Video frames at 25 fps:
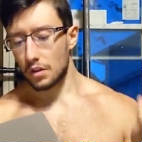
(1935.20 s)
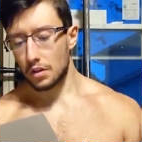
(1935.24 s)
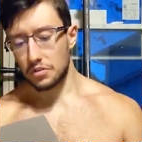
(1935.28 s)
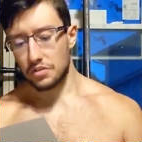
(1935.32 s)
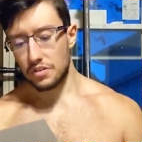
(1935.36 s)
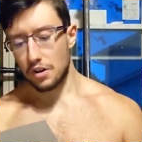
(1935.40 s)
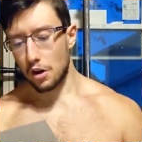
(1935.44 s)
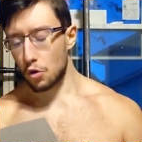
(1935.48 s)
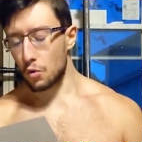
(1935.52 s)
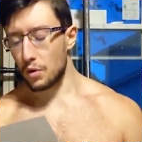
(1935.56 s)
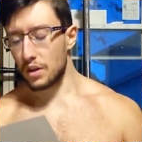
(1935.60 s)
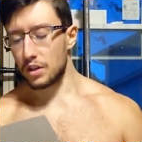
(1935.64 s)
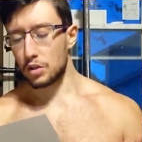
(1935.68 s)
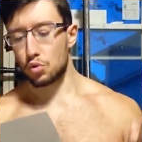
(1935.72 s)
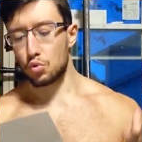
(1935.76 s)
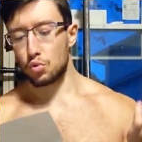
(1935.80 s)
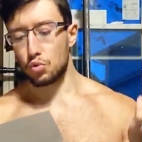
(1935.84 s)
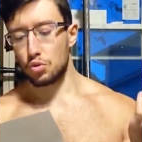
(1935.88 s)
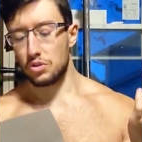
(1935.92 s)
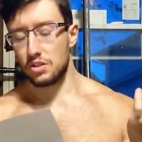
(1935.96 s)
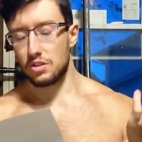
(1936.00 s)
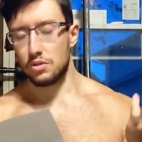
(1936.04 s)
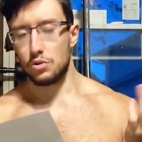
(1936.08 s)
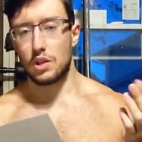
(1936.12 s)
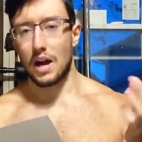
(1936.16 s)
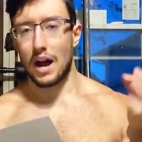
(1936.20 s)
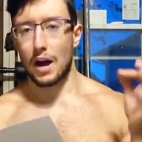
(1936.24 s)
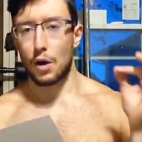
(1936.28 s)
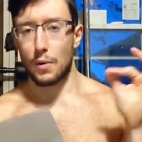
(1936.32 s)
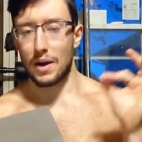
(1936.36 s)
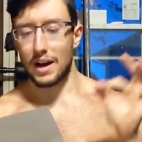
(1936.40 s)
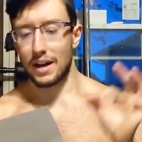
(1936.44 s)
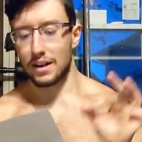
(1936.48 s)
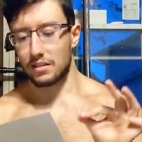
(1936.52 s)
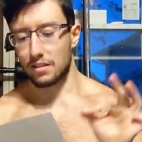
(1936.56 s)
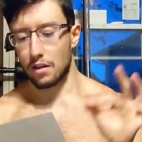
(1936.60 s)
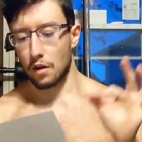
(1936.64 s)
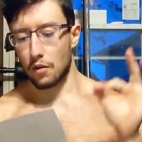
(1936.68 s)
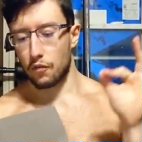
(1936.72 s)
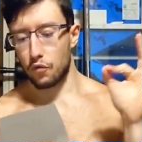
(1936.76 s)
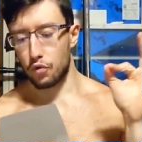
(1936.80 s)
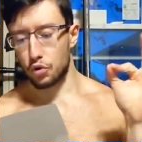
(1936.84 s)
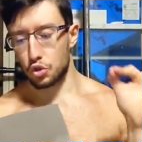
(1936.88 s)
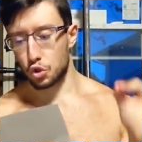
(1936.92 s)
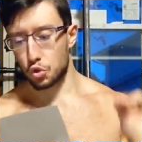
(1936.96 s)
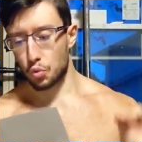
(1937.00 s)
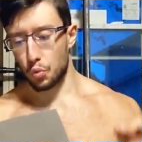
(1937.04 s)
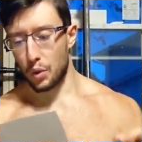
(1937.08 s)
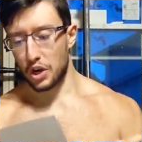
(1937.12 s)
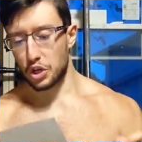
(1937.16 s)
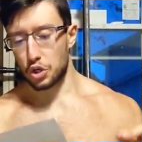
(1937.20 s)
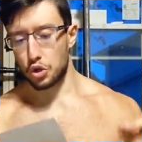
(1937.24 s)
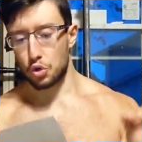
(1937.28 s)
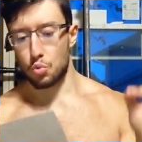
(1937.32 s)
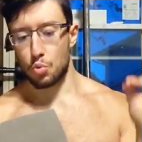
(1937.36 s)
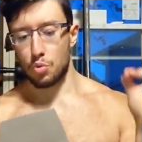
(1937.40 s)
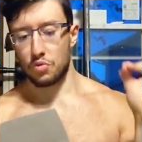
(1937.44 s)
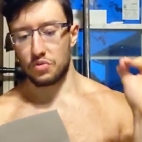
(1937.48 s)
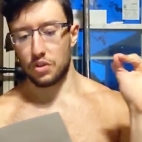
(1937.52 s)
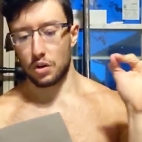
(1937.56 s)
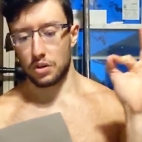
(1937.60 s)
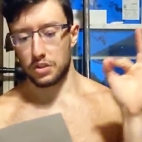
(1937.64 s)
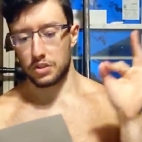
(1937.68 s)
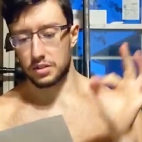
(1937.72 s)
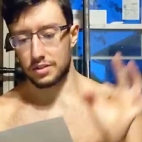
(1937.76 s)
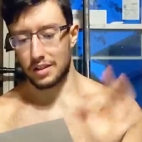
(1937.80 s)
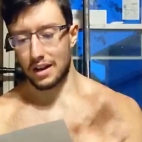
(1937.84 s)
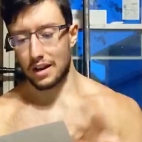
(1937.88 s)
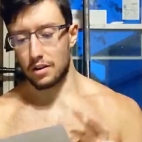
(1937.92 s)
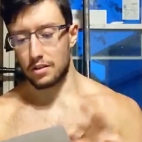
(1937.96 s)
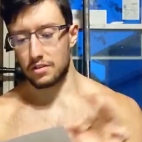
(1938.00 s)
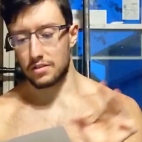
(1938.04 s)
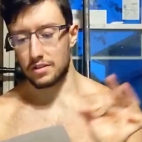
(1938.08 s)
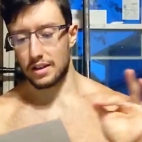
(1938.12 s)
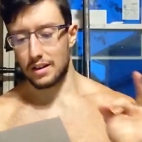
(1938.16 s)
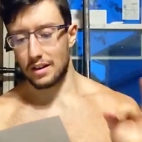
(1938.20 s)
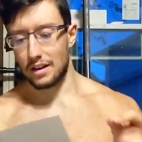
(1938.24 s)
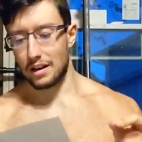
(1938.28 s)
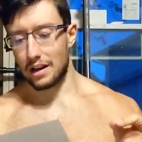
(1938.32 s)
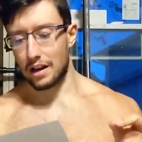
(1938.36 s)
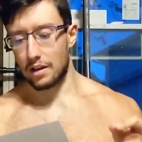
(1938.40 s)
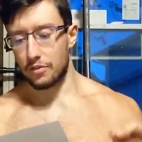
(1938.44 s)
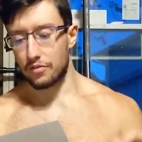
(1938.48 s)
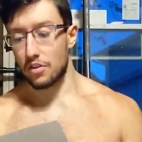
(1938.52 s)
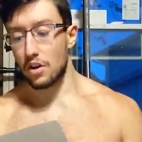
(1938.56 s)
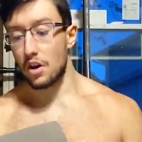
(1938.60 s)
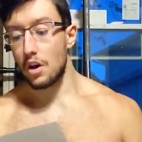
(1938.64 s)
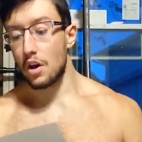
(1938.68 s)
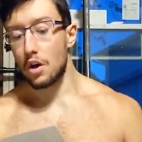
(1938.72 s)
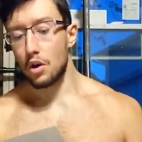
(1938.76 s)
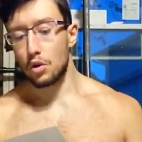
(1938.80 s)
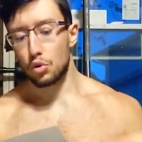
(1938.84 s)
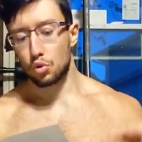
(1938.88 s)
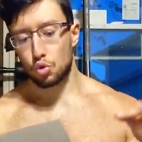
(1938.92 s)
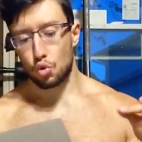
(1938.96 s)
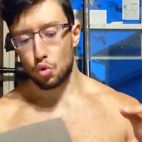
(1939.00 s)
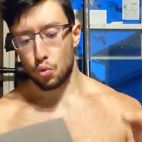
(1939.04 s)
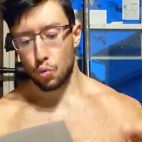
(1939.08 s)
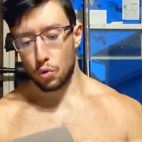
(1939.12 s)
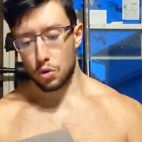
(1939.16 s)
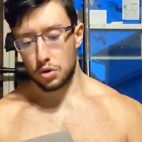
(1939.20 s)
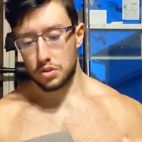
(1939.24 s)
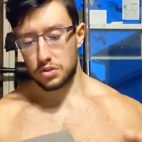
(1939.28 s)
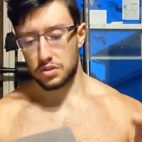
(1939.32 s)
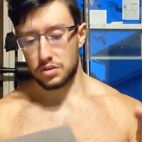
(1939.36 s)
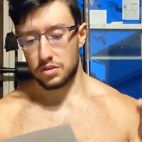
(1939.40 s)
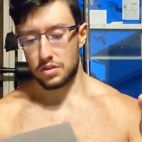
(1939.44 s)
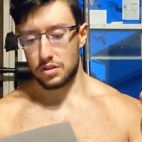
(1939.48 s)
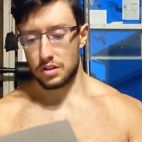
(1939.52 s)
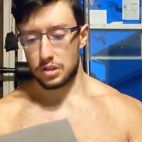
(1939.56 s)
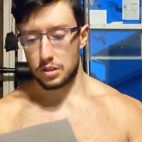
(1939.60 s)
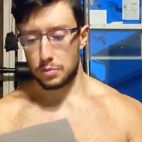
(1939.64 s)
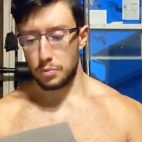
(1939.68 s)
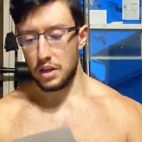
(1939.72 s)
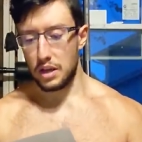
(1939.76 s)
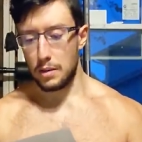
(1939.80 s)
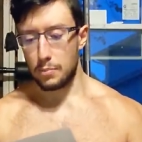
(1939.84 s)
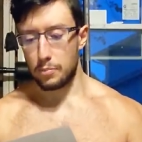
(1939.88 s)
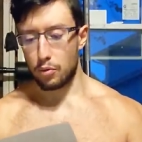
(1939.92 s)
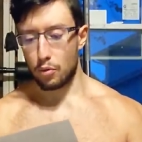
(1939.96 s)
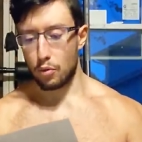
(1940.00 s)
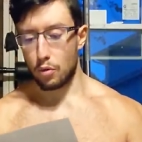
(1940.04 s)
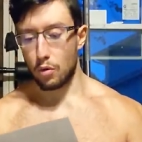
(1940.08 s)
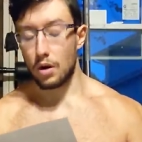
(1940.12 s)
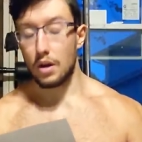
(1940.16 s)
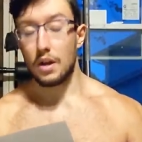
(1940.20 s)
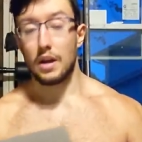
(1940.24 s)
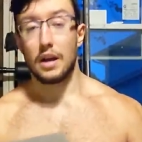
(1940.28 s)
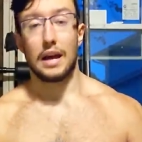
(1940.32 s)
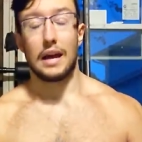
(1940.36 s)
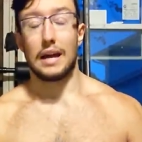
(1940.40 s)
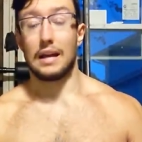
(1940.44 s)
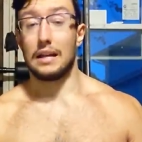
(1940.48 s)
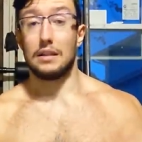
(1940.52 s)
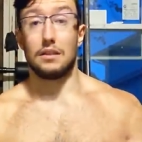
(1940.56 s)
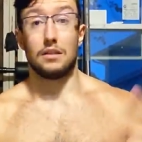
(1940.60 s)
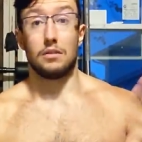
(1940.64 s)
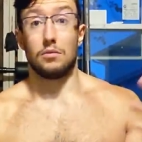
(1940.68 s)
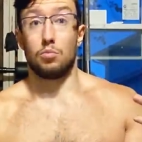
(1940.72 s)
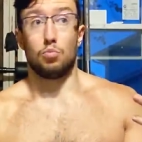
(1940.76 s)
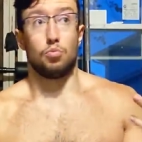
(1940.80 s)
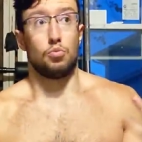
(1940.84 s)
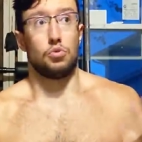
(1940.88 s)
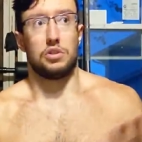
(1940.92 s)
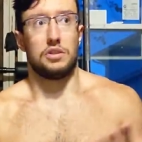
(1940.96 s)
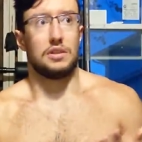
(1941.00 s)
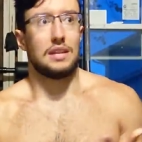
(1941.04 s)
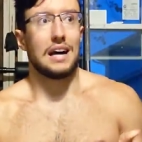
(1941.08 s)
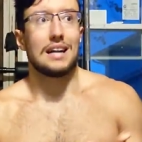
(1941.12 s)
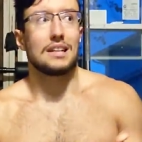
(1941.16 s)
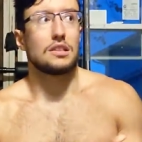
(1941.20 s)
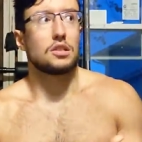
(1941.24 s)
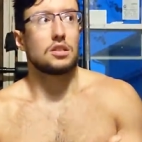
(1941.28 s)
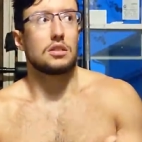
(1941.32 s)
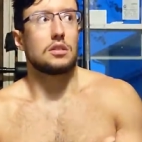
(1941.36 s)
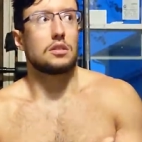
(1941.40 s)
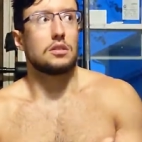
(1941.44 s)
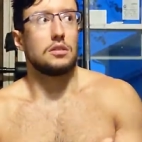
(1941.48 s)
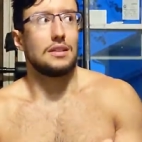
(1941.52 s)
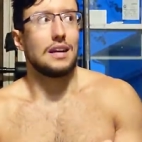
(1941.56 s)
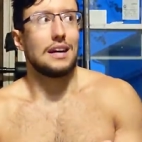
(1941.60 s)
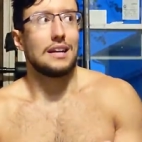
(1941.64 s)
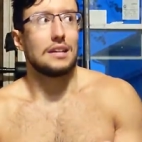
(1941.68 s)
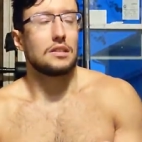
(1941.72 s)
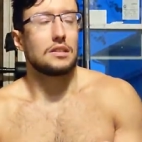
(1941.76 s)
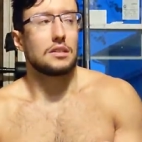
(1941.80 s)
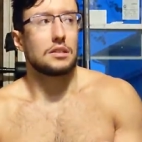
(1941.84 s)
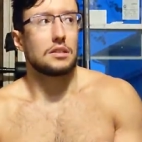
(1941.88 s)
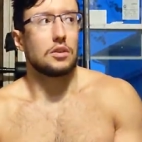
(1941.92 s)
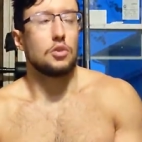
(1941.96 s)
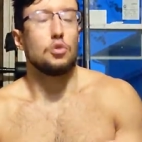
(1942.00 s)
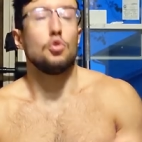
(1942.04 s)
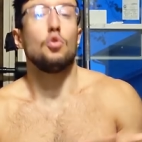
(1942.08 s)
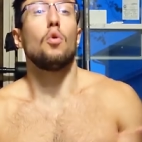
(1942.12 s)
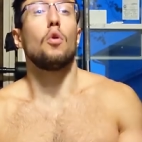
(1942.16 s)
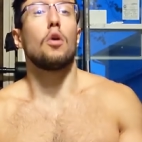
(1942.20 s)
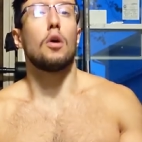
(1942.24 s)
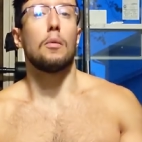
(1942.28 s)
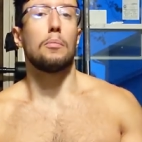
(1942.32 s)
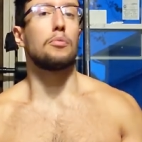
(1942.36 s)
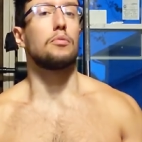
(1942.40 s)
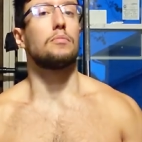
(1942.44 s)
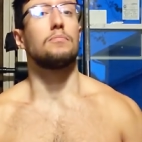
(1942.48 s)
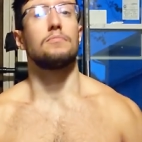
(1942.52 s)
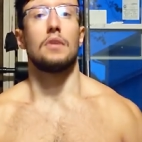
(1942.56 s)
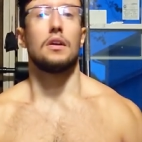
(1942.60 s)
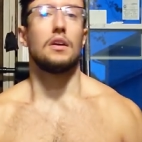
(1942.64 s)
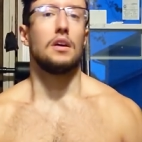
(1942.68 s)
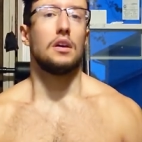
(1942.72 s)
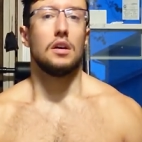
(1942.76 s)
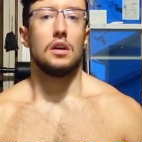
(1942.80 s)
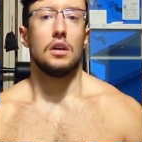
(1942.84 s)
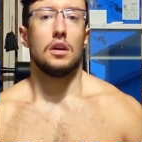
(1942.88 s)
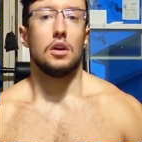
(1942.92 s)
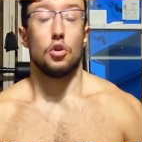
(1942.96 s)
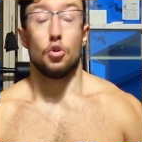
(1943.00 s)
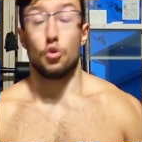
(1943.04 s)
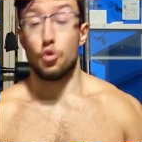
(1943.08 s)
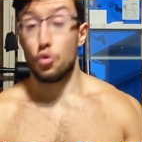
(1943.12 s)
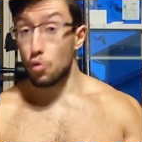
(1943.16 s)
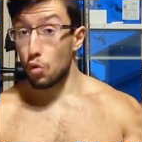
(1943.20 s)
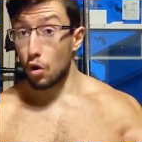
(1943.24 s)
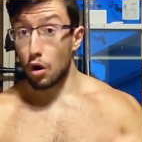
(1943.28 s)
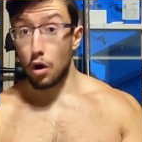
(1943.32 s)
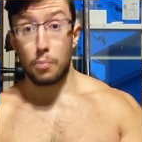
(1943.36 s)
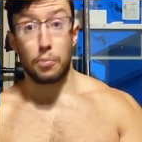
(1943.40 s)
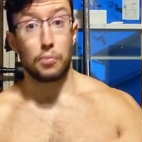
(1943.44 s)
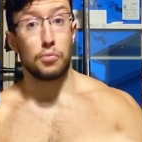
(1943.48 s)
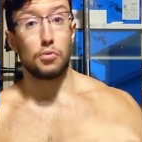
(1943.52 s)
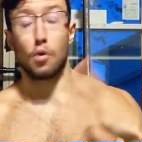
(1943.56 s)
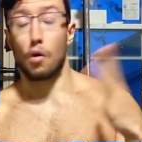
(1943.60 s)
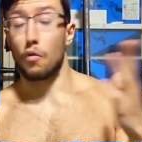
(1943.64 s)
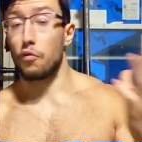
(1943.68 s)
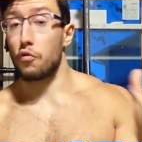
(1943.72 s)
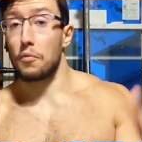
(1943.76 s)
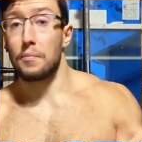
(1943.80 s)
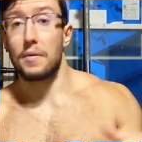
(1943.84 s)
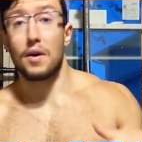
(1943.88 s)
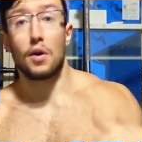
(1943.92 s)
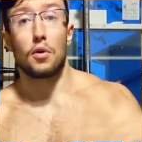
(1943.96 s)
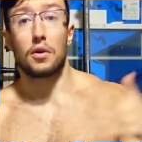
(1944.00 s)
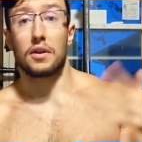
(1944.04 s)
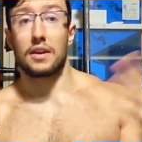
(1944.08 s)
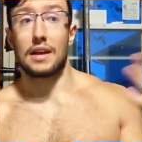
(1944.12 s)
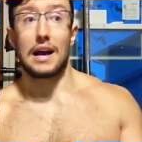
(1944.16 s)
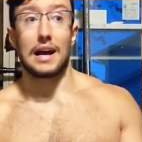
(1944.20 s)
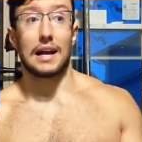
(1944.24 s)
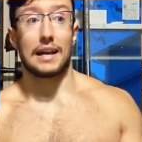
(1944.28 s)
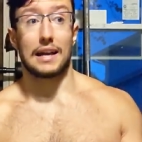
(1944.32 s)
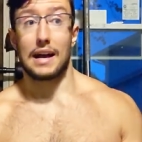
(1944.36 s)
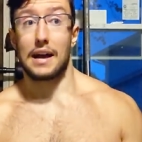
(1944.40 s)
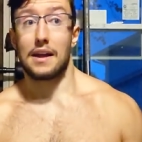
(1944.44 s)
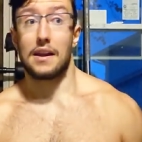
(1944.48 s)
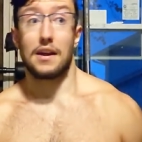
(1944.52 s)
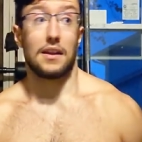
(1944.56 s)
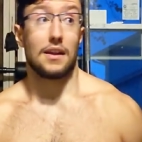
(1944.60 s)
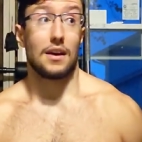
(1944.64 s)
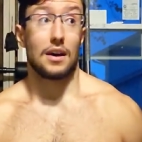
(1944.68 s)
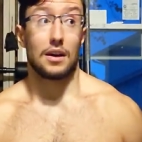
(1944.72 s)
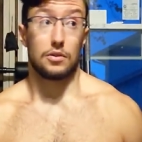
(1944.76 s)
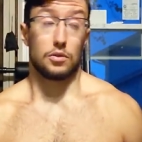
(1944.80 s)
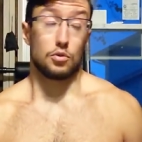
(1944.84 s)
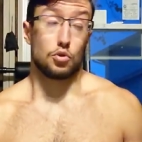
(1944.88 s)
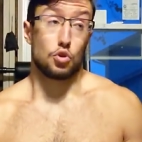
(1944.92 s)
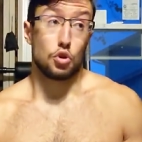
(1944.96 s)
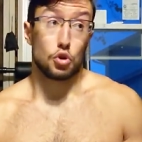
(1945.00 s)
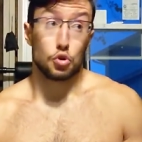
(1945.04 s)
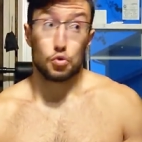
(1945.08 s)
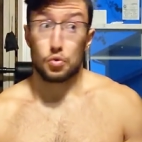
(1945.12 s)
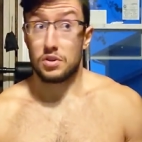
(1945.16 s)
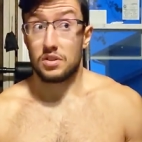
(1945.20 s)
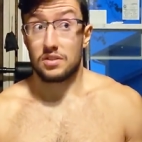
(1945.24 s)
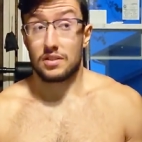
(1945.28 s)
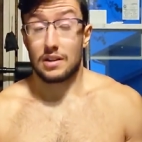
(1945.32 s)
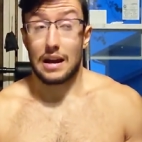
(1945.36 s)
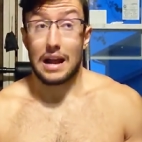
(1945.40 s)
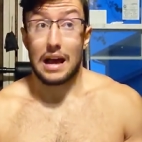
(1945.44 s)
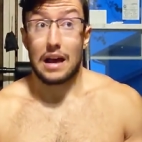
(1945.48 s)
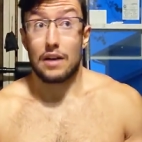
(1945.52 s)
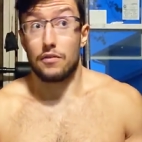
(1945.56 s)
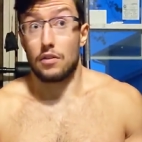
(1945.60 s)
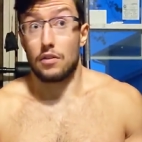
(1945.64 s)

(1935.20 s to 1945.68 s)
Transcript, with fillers: they are going to direct their frustration with their status in life towards these people. And that's Europe. Europe, North America, Canada, countries that